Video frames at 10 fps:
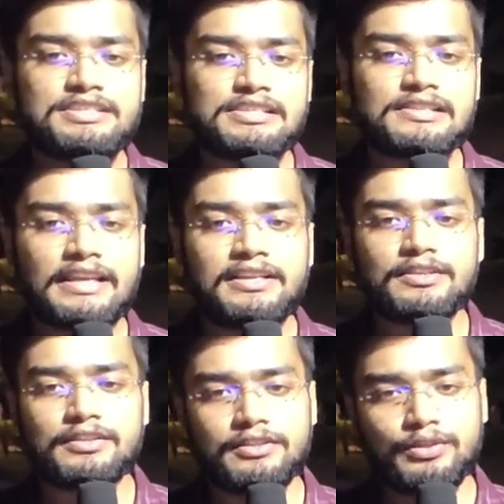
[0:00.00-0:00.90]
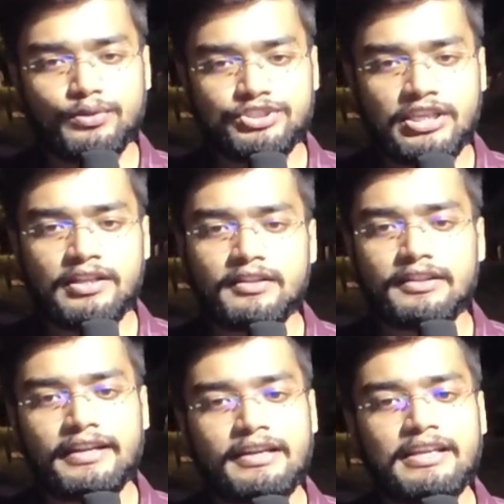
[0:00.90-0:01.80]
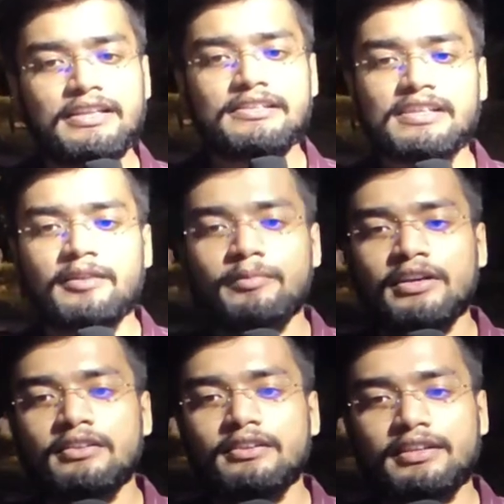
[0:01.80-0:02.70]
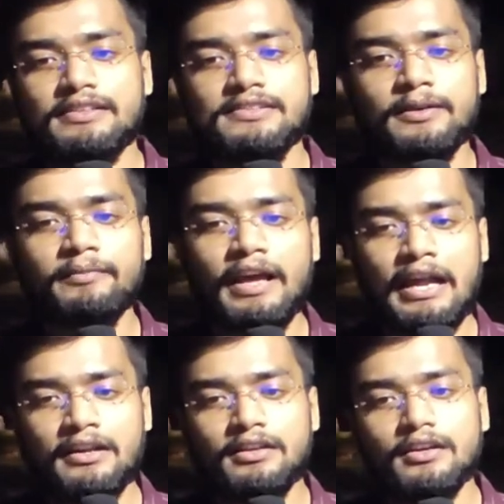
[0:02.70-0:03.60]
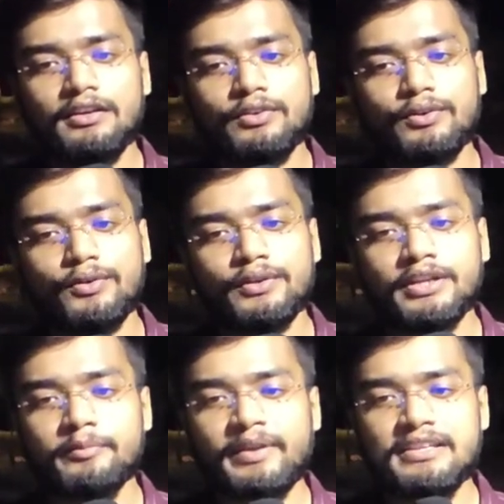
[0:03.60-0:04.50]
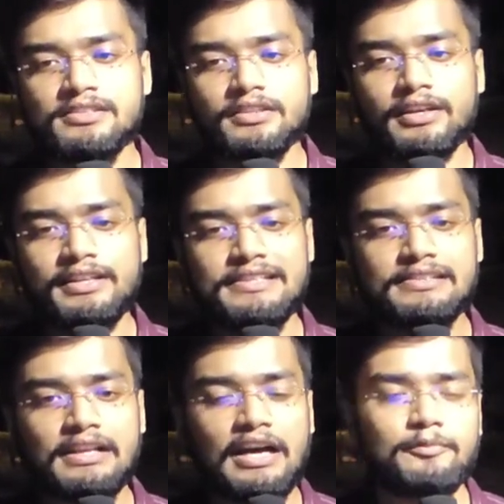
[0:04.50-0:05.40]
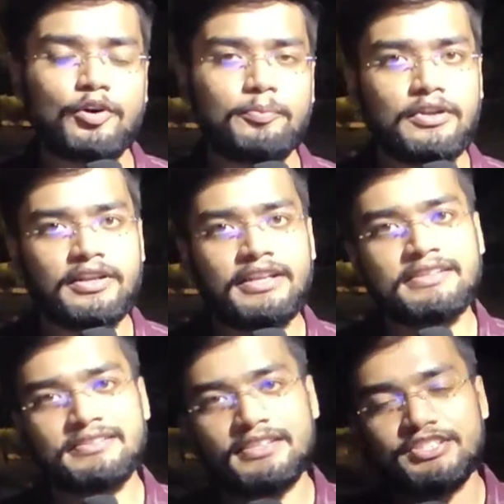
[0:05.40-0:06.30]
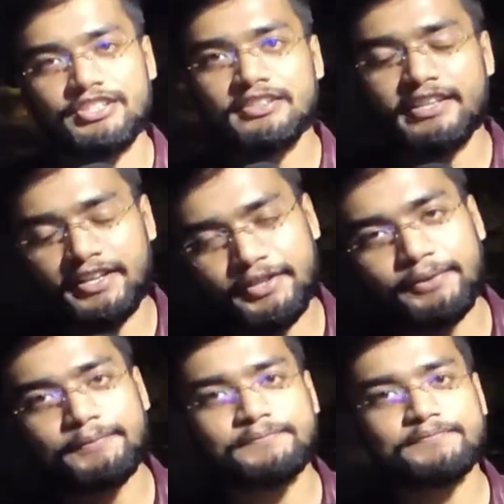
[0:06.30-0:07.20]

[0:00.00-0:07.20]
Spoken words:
dishes like dosa, idli, sambar, rasam, and coconut-based curries are popular in this region. Thank you.